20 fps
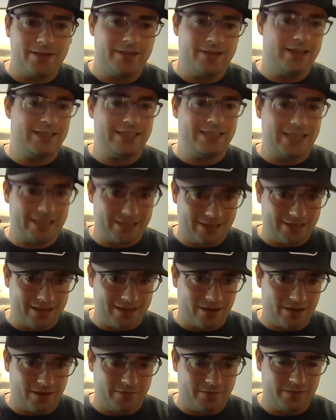and taken
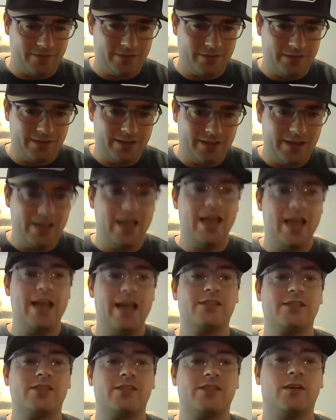care of.
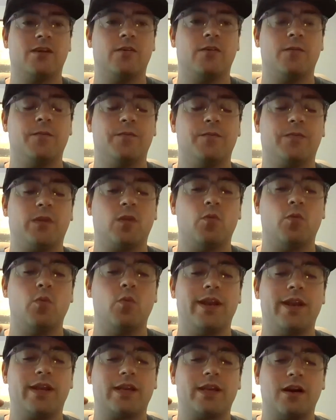And so
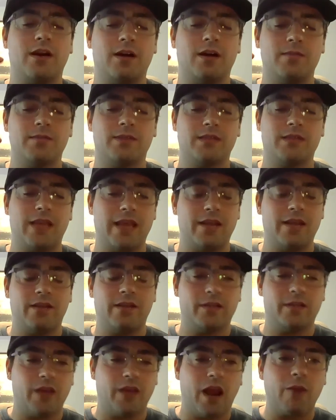when it comes
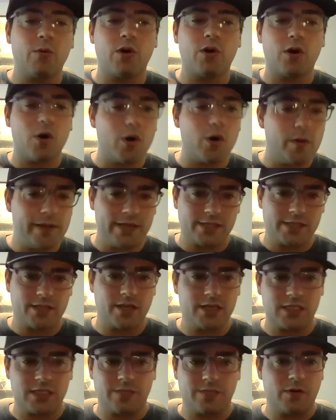and our earliest
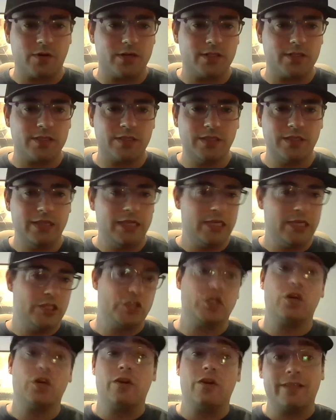customers,
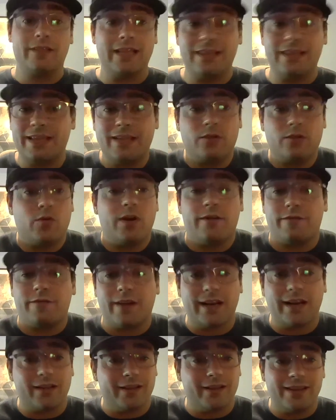sure, they quite
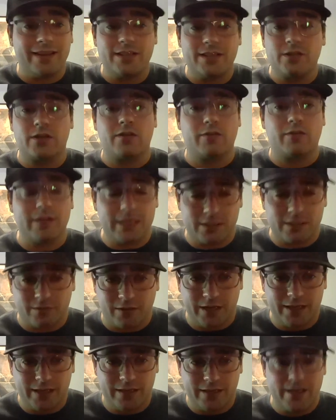frankly, they took a risk,
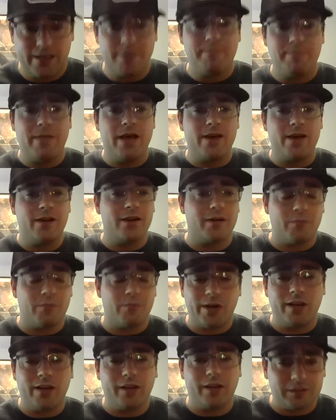right? They bet on a
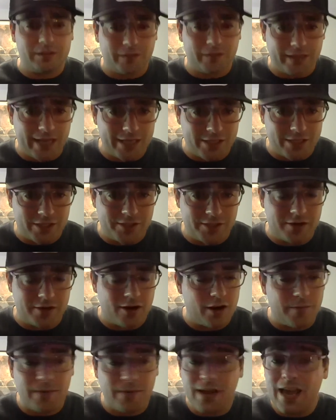marine electrification
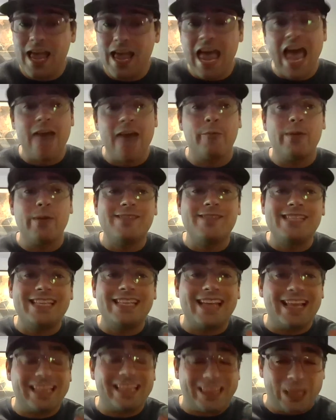startup, and we've seen
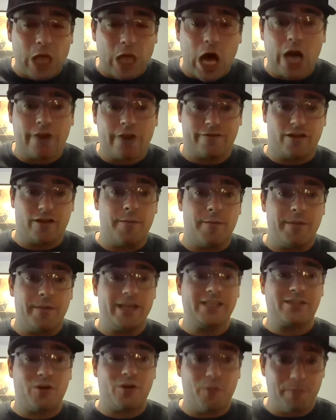a lot of
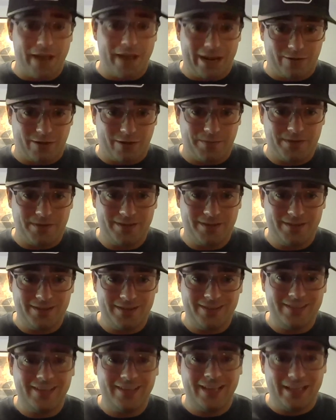companies go bankrupt
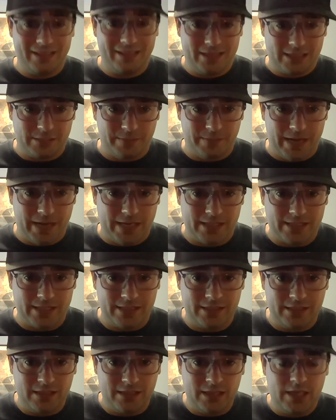in this space.
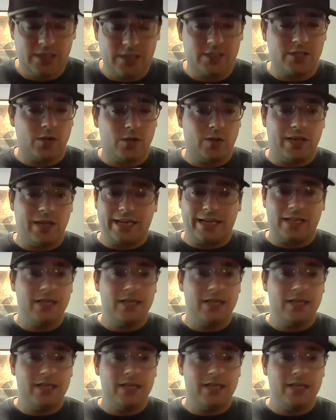So like